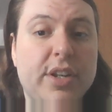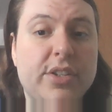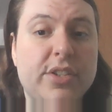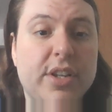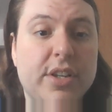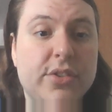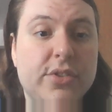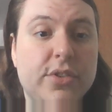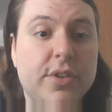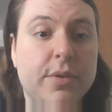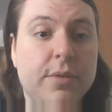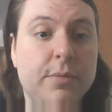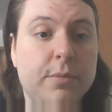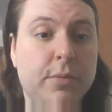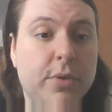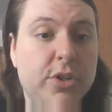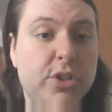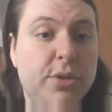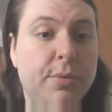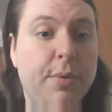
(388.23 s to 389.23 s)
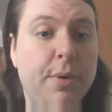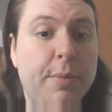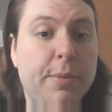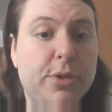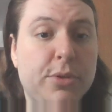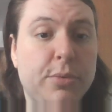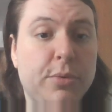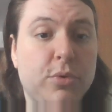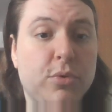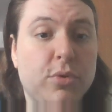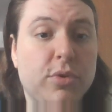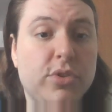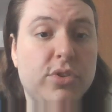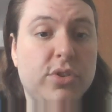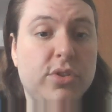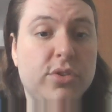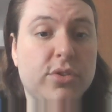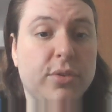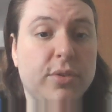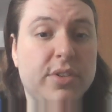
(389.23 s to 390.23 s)
He says, "You see me messing with
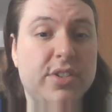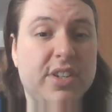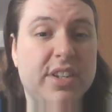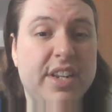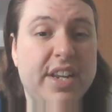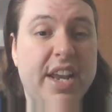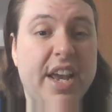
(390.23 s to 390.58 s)
crystals or listening